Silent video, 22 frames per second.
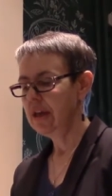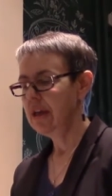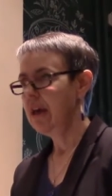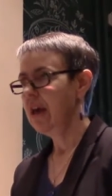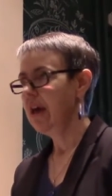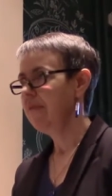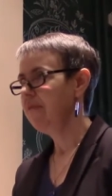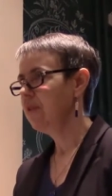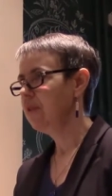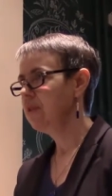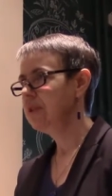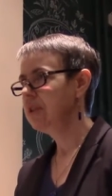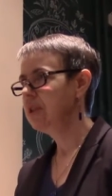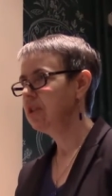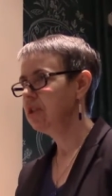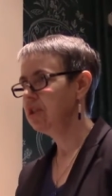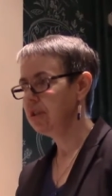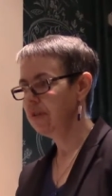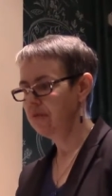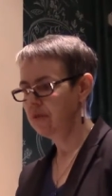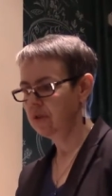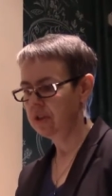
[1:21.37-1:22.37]
At first he
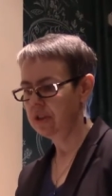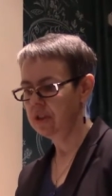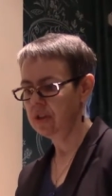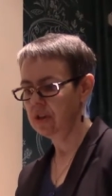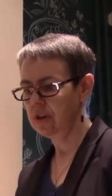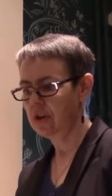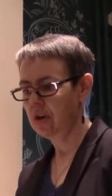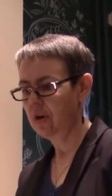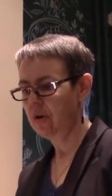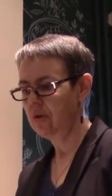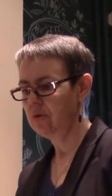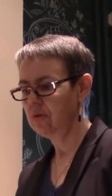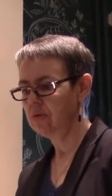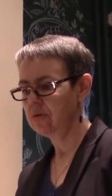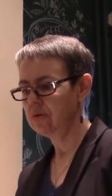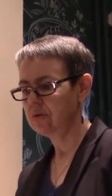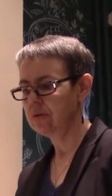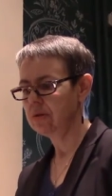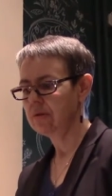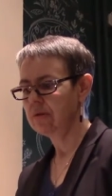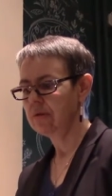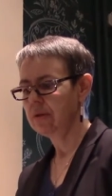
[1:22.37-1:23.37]
shivered in the
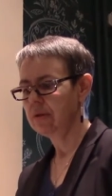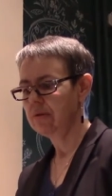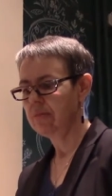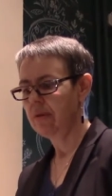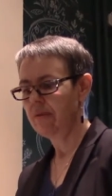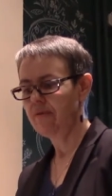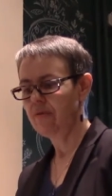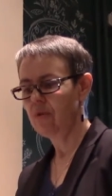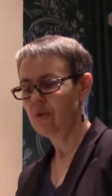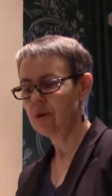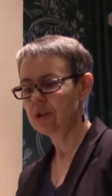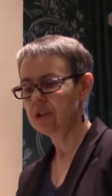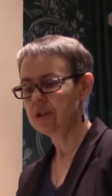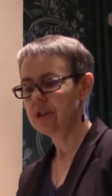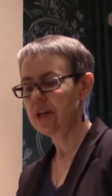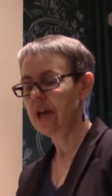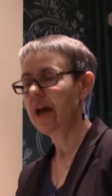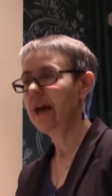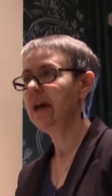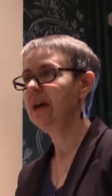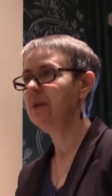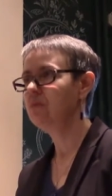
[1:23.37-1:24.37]
cold, but forged
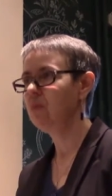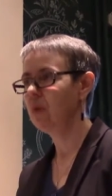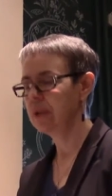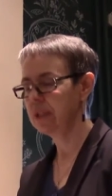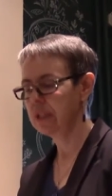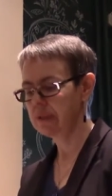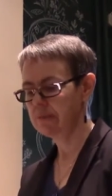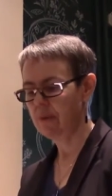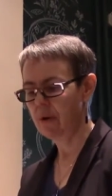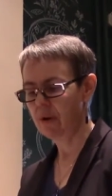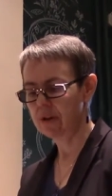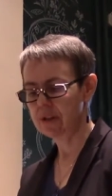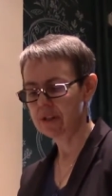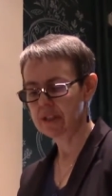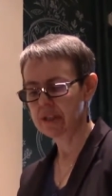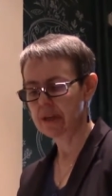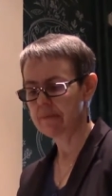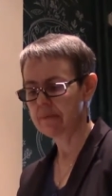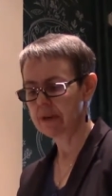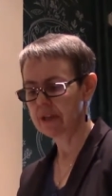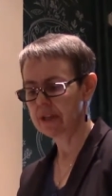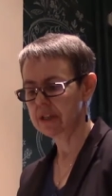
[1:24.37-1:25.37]
ahead one small
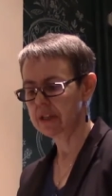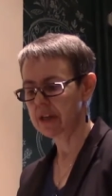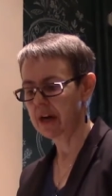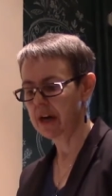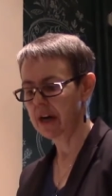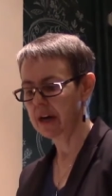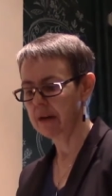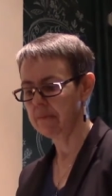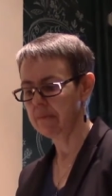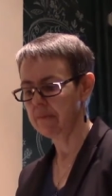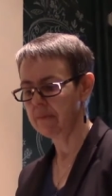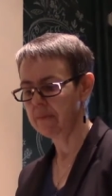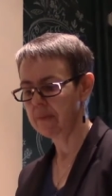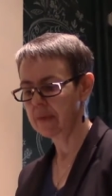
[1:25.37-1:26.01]
step at a time.